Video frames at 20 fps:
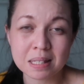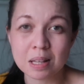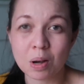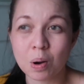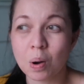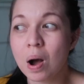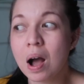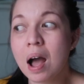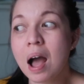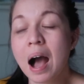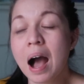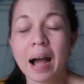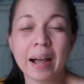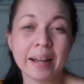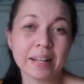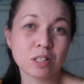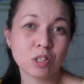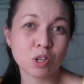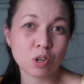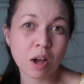So
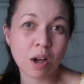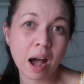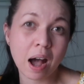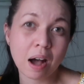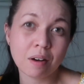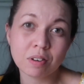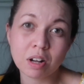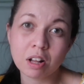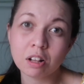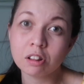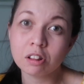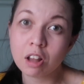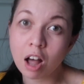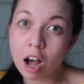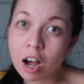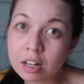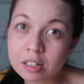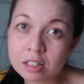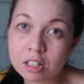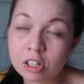I do have a
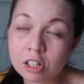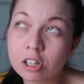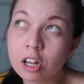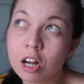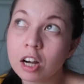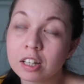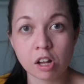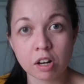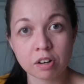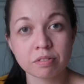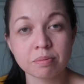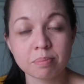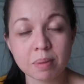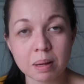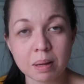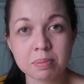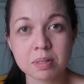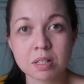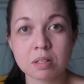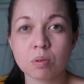lot of
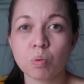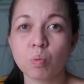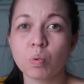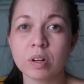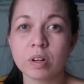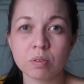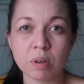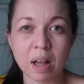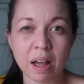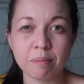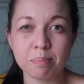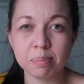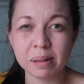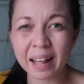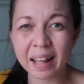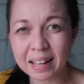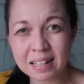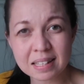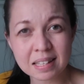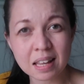bibs. One have
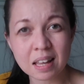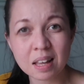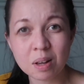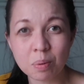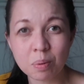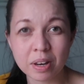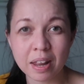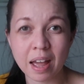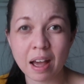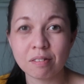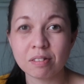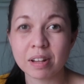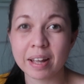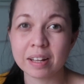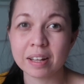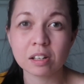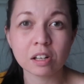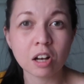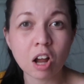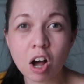plastic, one have
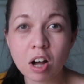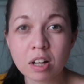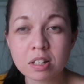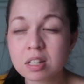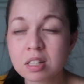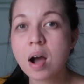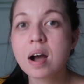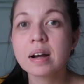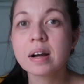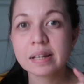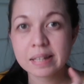like cloth.